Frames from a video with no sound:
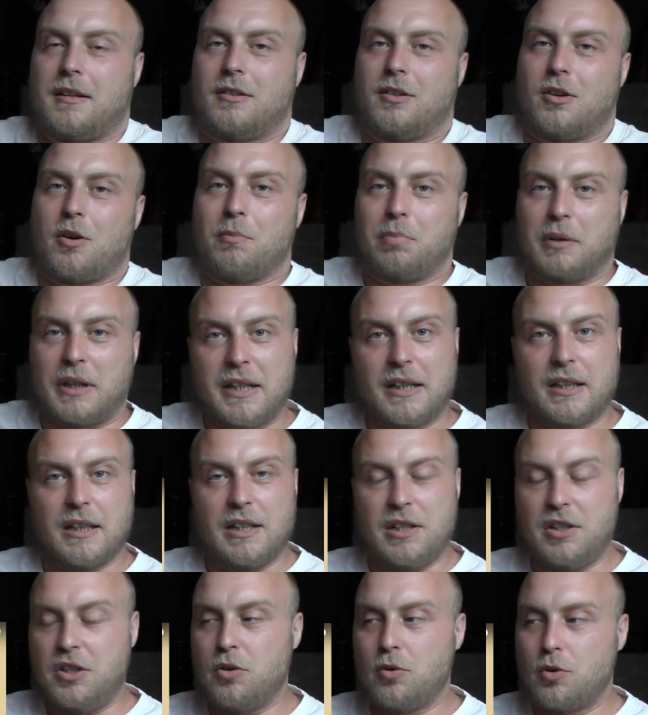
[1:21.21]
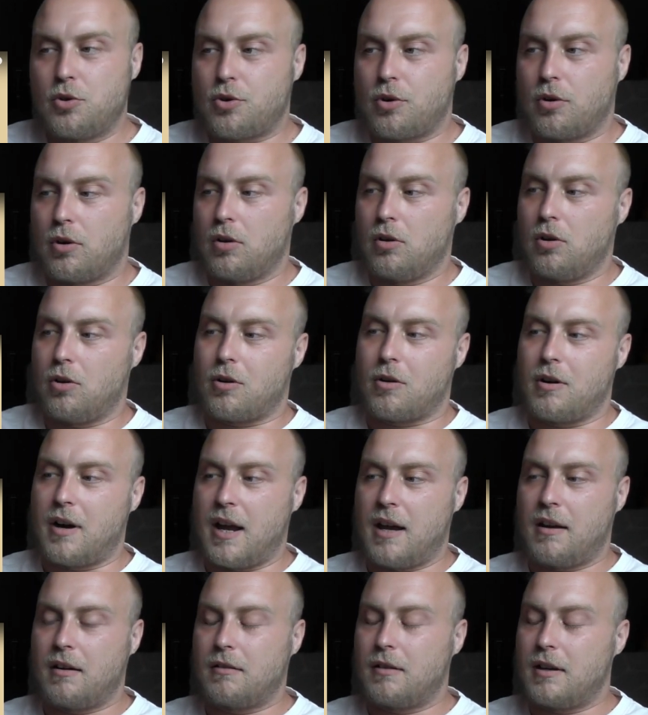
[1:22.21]
completely neutral, or
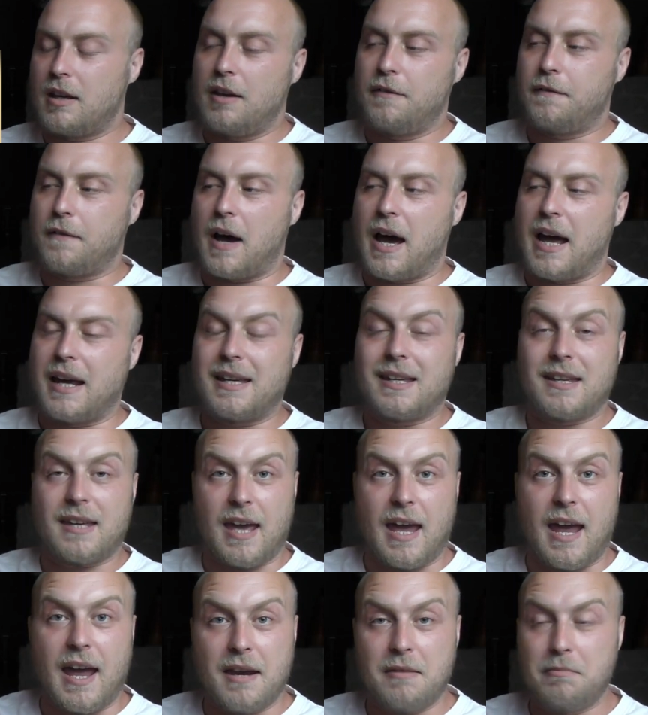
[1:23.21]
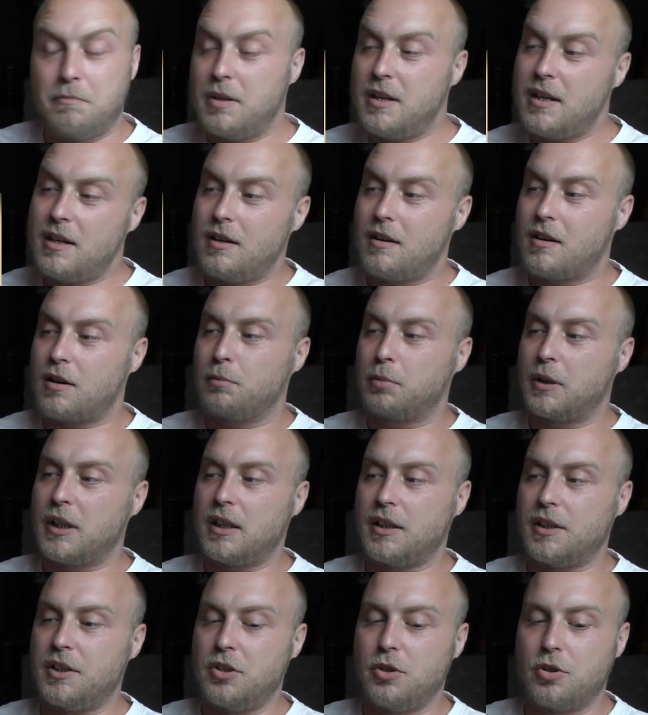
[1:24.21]
if I can be
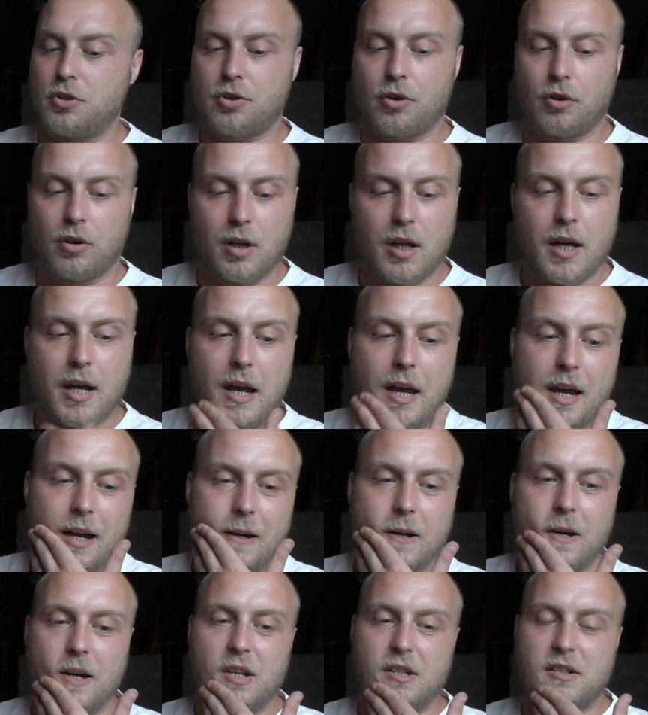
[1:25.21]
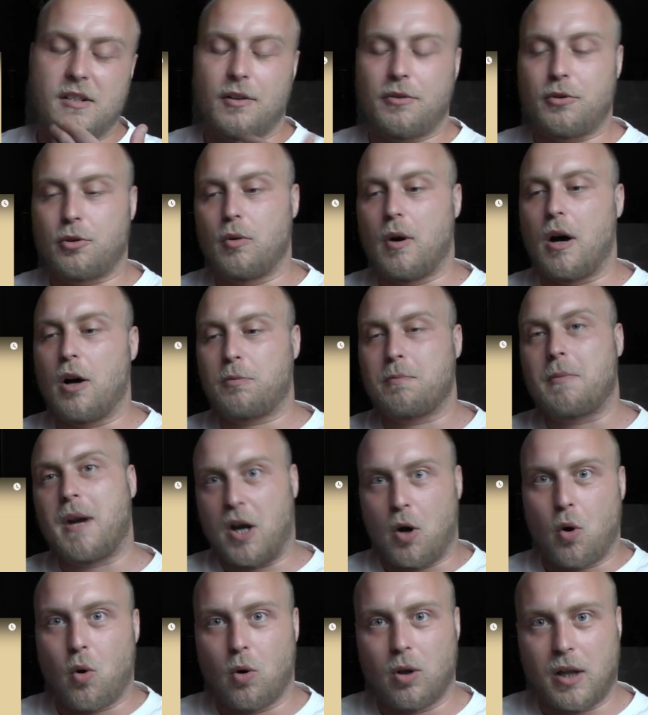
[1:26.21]
completely neutral, because throughout my
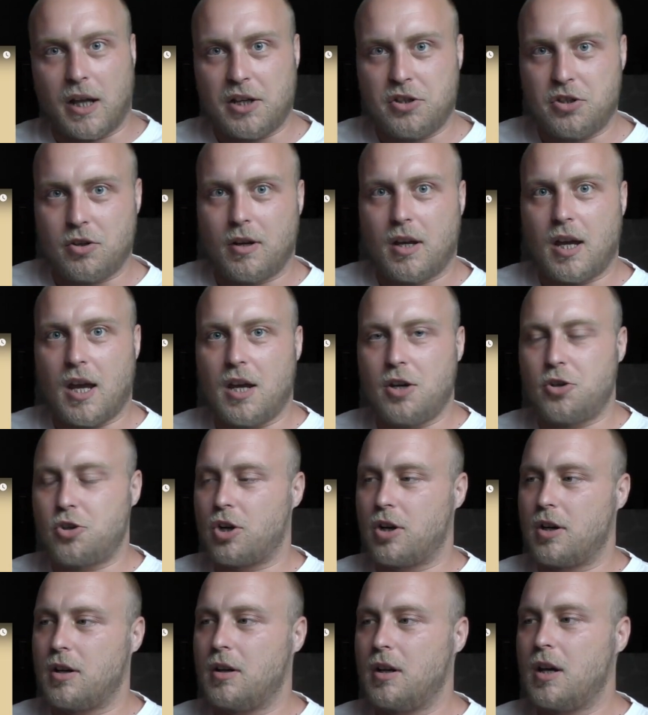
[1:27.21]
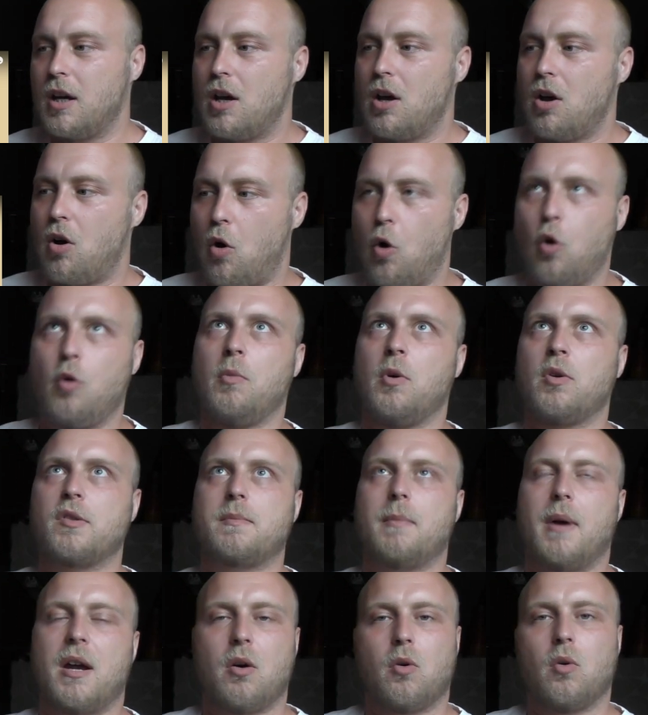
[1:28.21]
whole education,
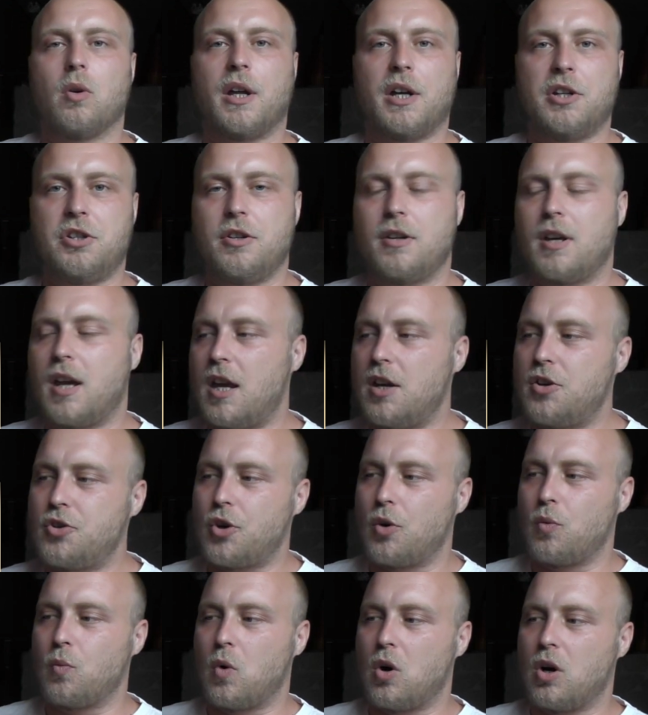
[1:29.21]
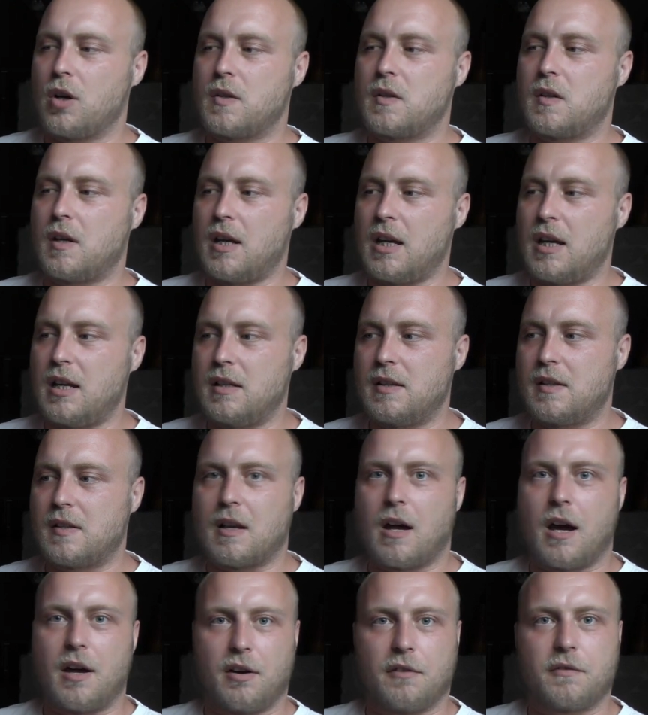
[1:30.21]
almost my whole education was
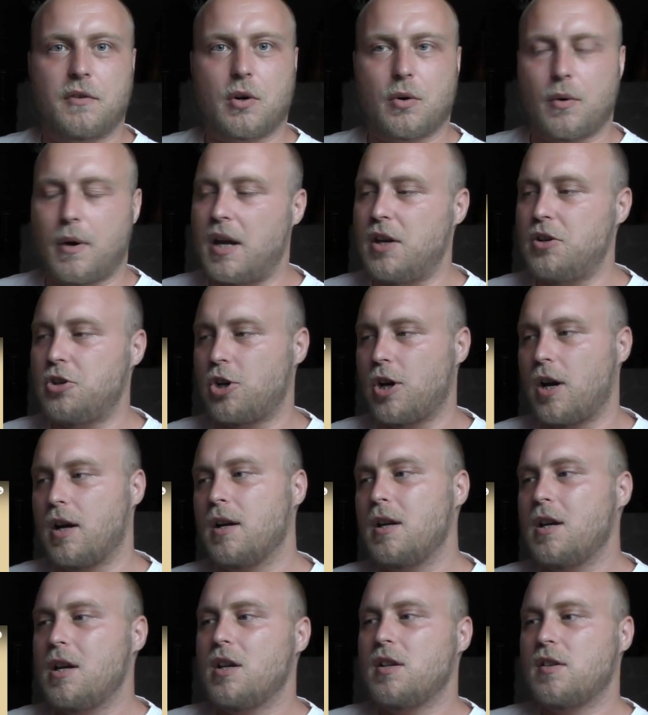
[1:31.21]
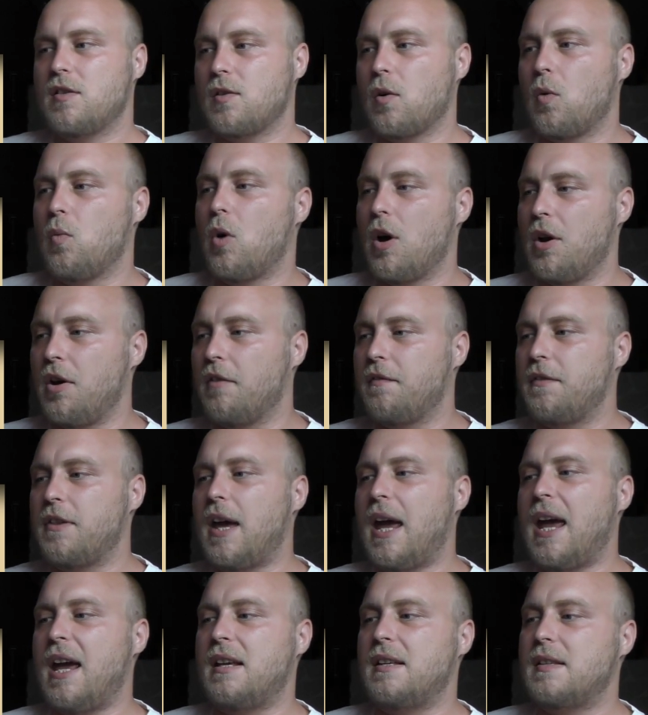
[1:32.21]
inside of Croatia, so one of
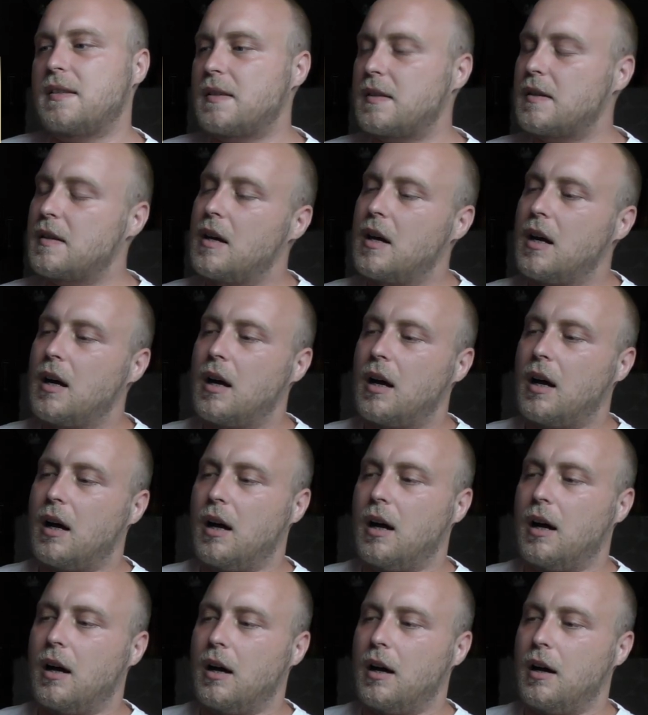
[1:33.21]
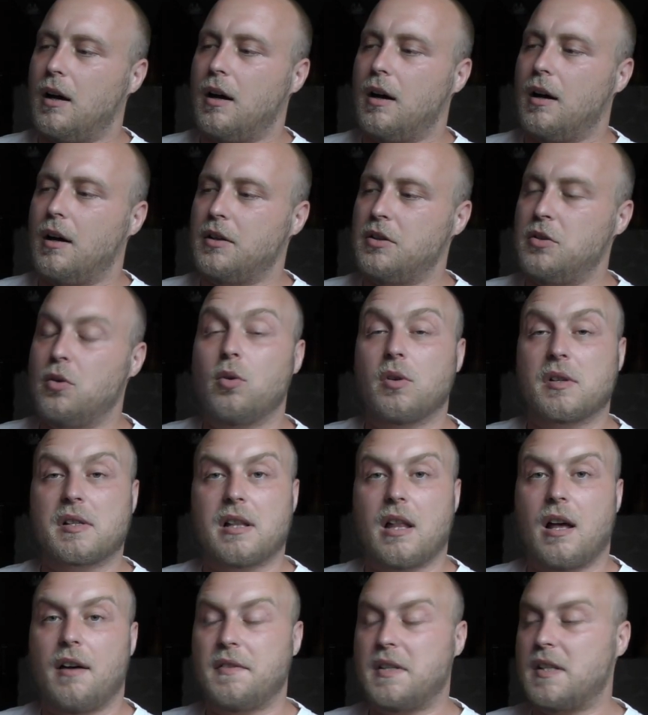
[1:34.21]
the
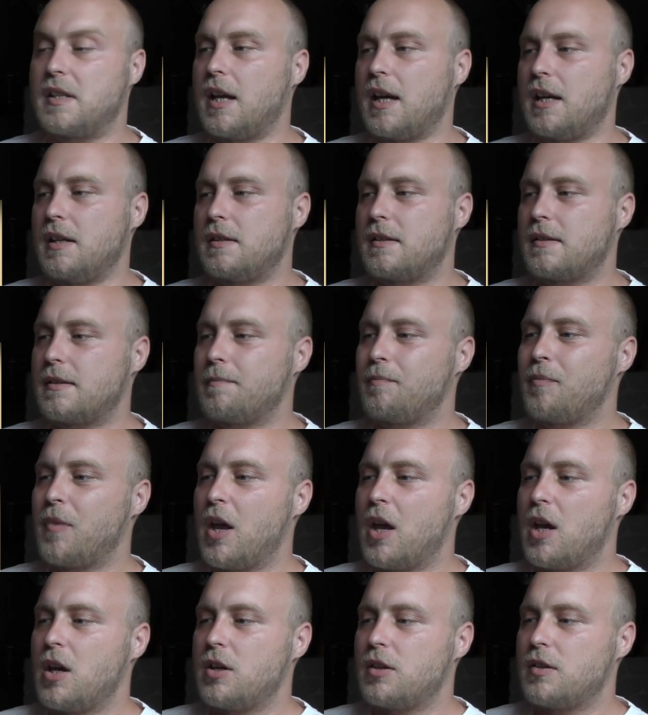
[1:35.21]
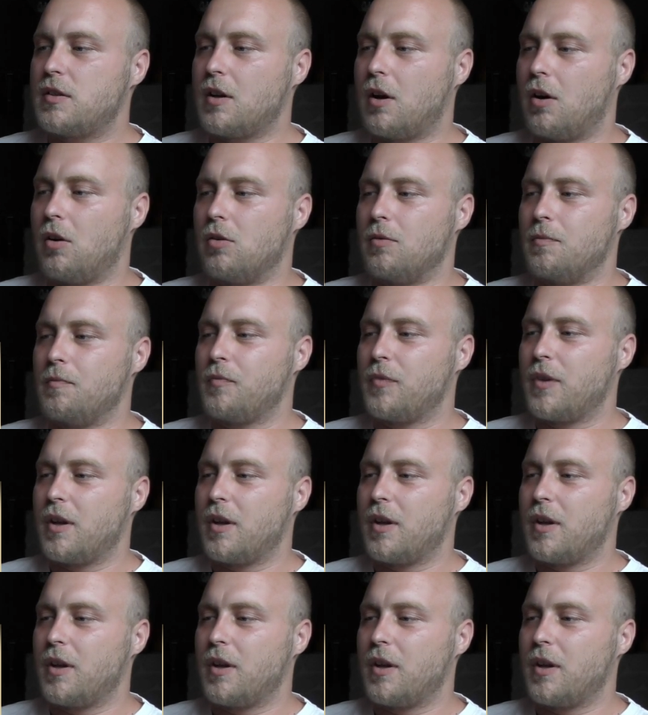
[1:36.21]
ex-Yugoslav states. So,